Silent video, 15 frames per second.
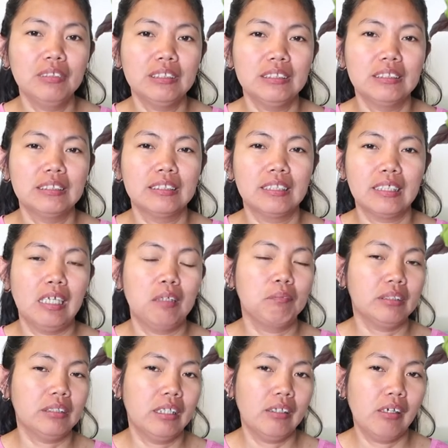which is the
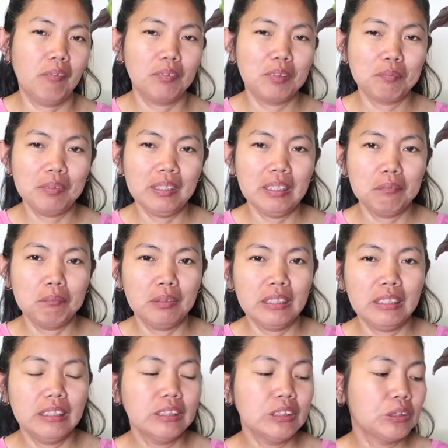capital of the
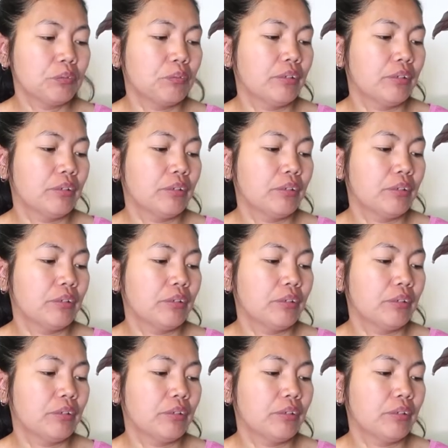Philippines,